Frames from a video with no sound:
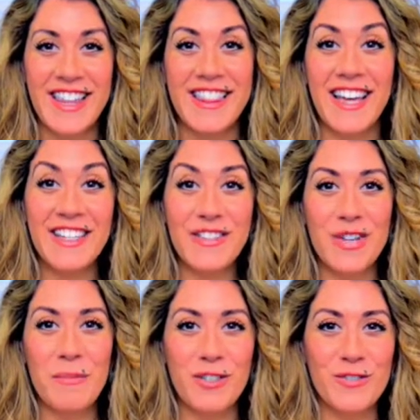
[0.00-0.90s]
Thank you
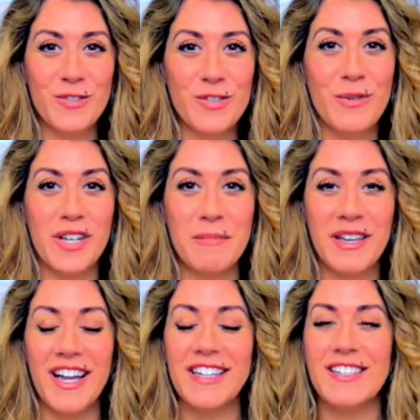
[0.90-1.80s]
so much for joining
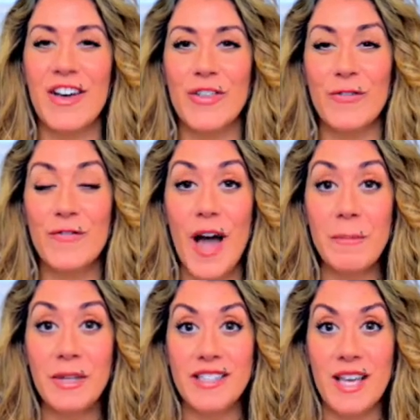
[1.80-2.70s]
me in another fabulous